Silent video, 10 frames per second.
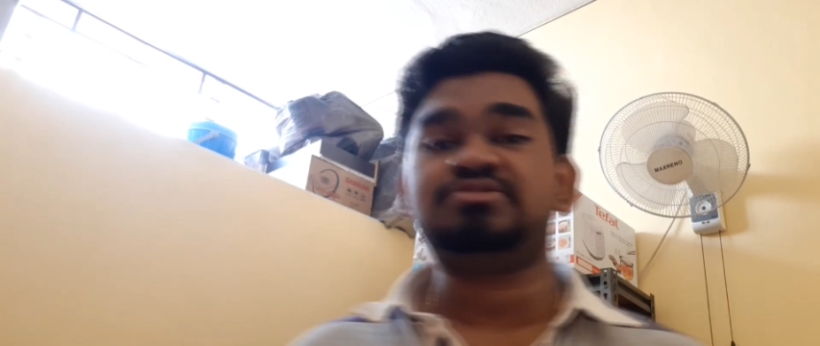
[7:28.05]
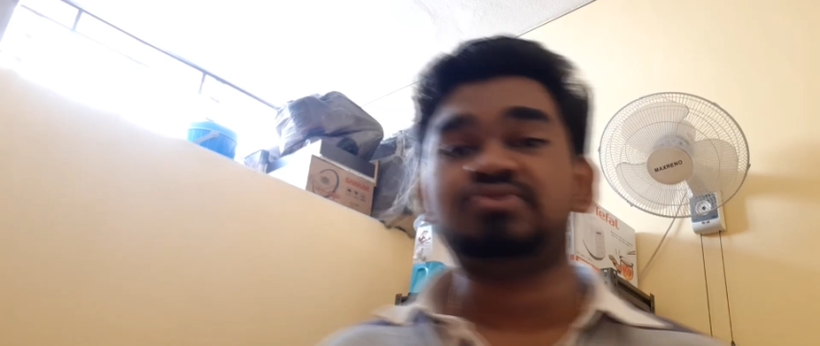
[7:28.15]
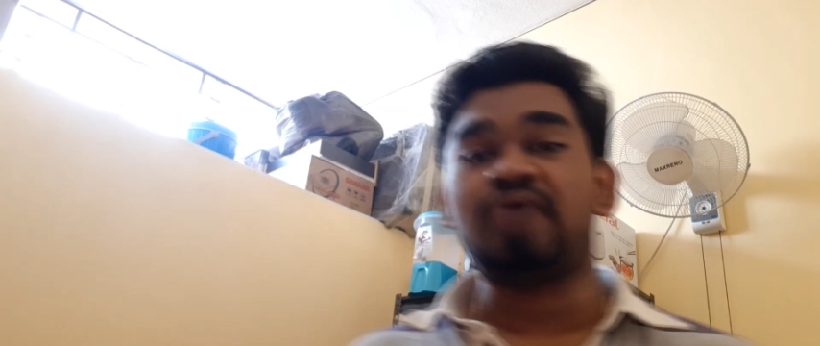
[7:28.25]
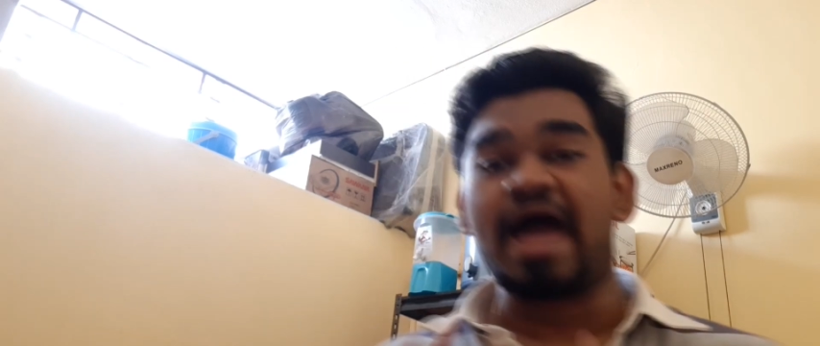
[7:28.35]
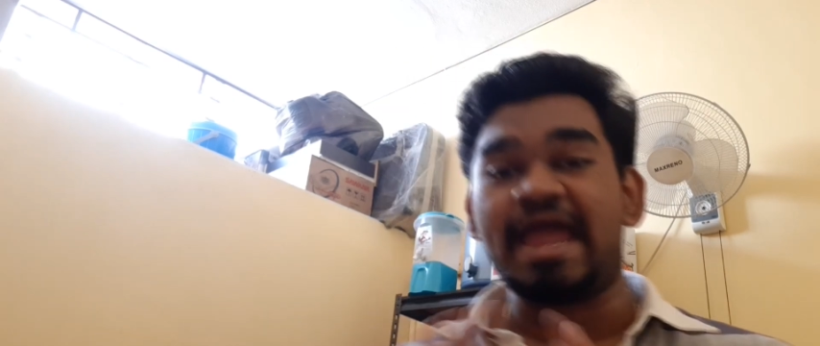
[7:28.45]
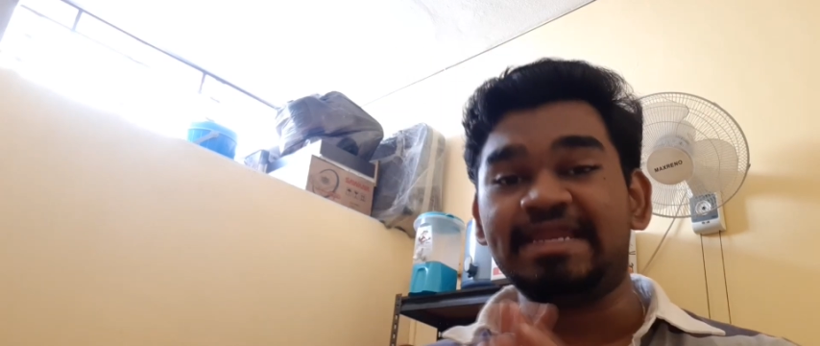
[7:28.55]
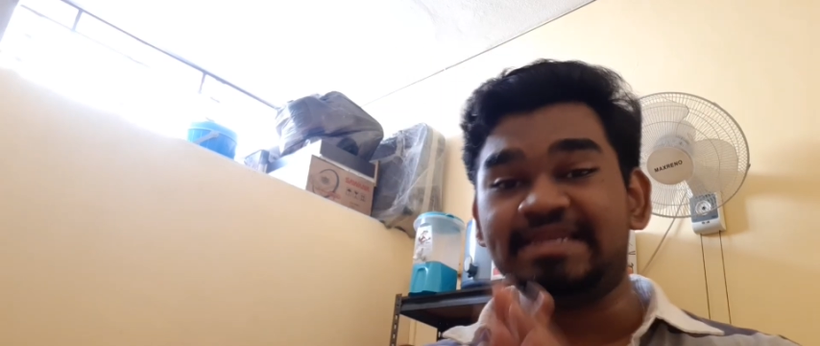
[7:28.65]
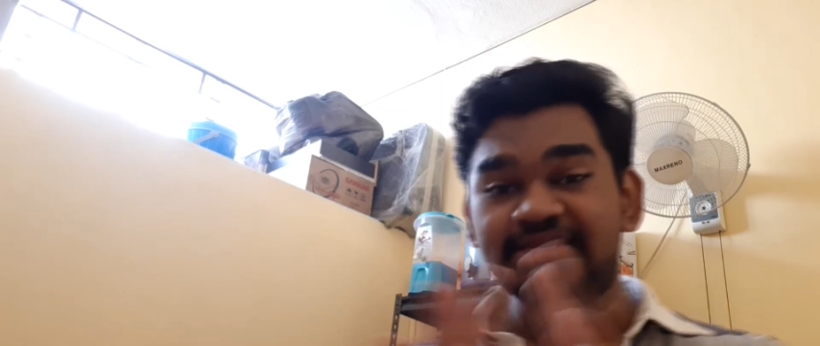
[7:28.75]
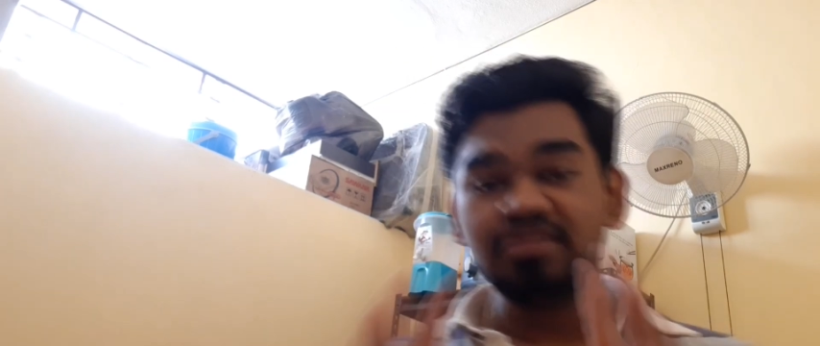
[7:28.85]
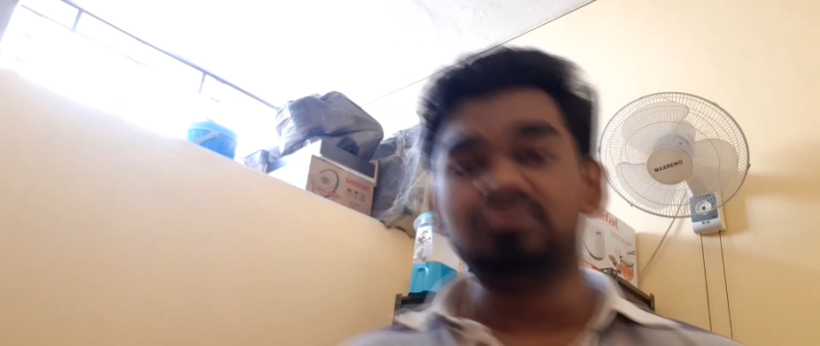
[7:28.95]
So I
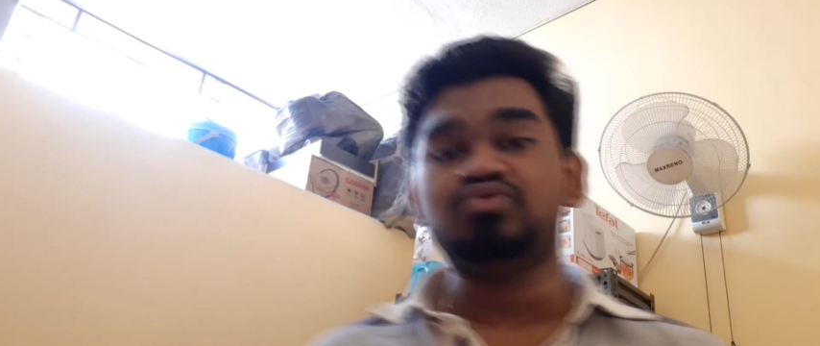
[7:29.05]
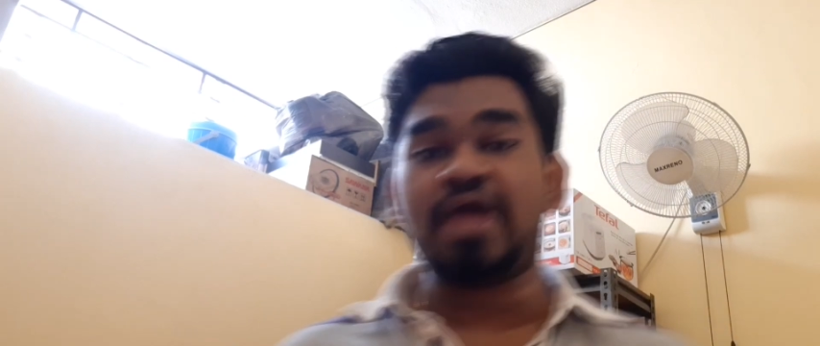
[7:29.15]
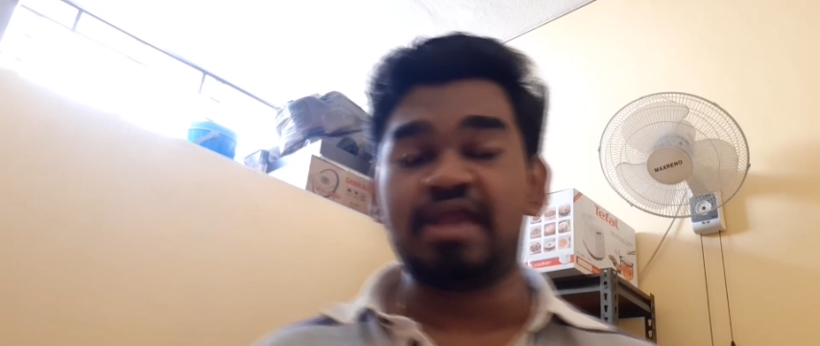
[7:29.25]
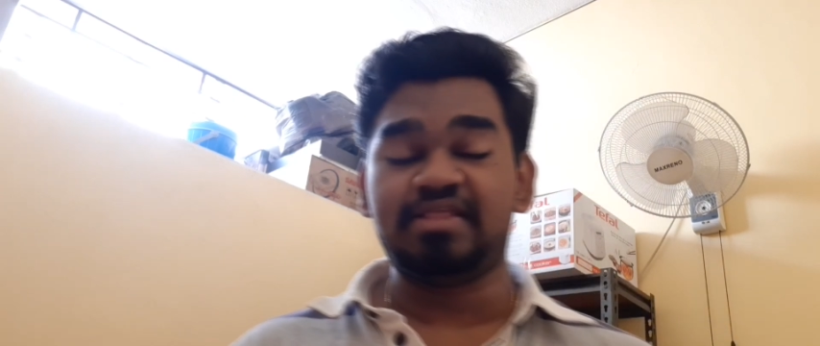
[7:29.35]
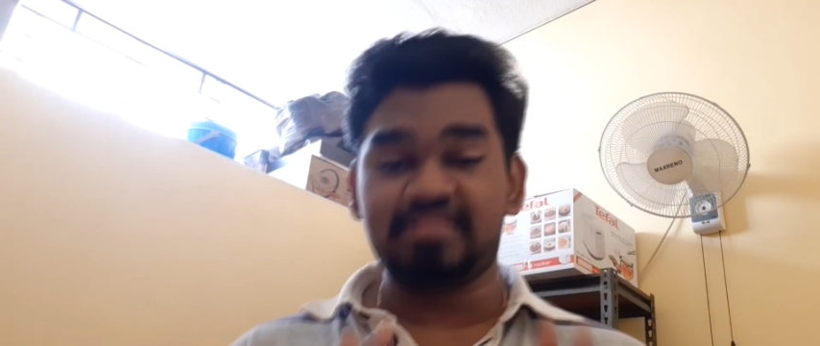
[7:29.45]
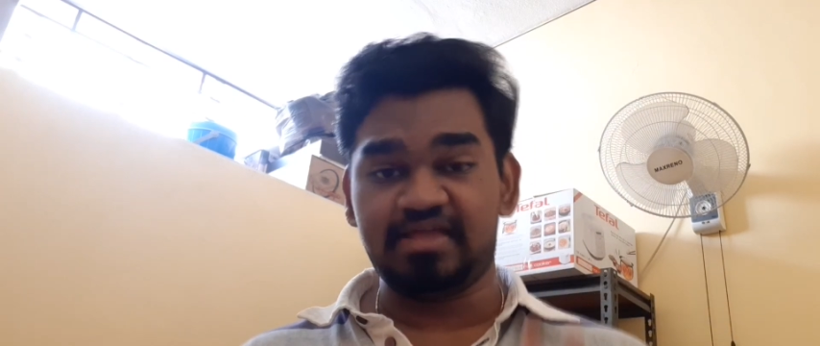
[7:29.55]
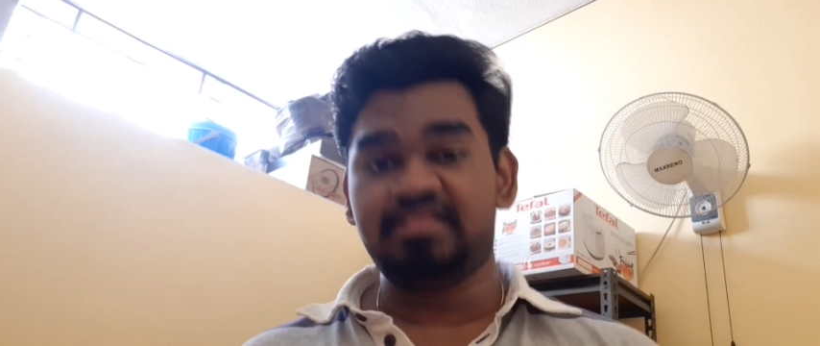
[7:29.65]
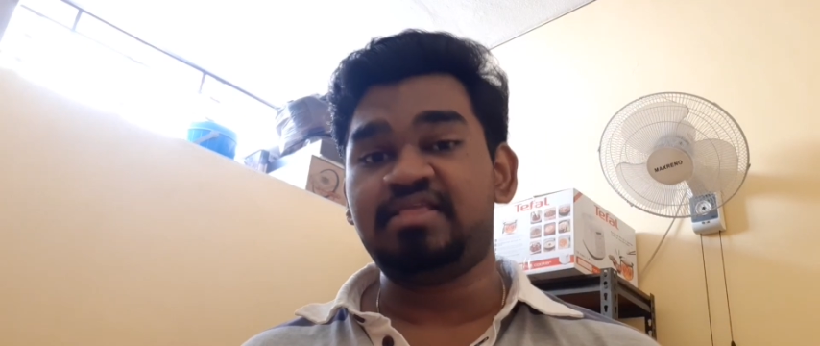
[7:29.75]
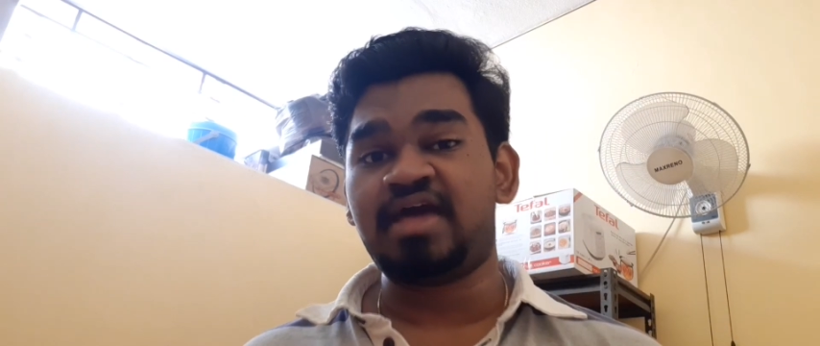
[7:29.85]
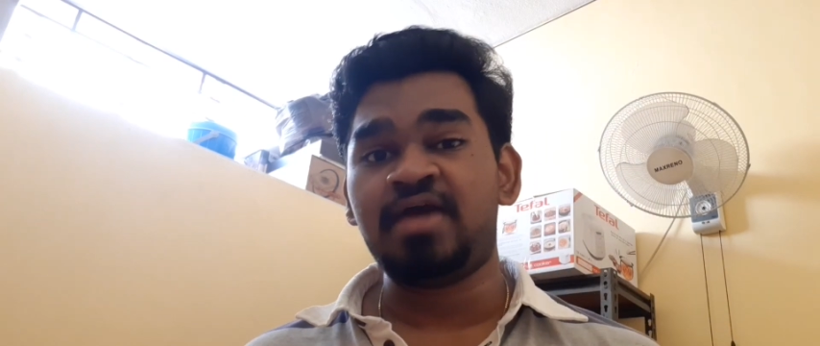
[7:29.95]
didn't do
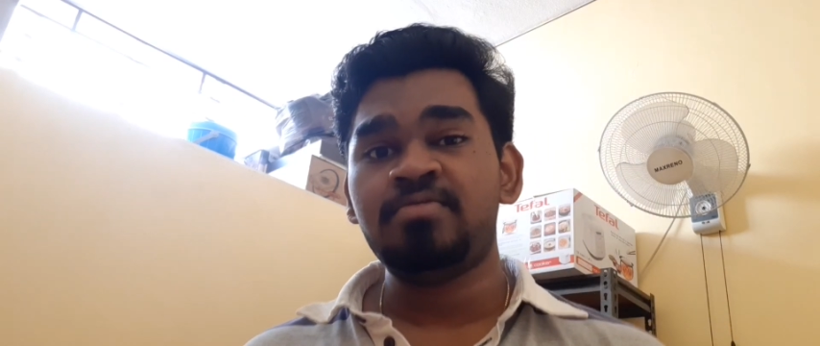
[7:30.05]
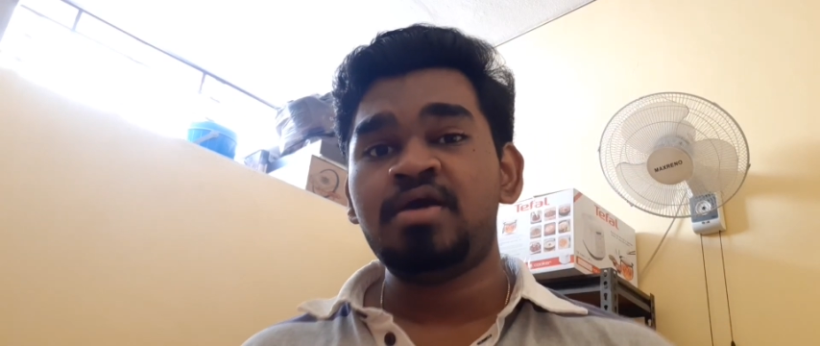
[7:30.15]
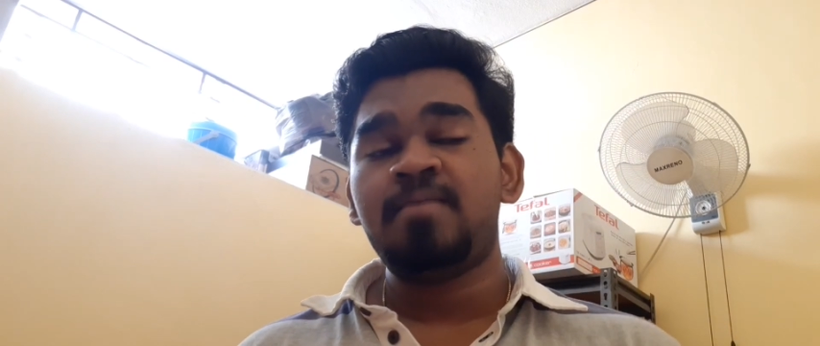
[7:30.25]
anything there.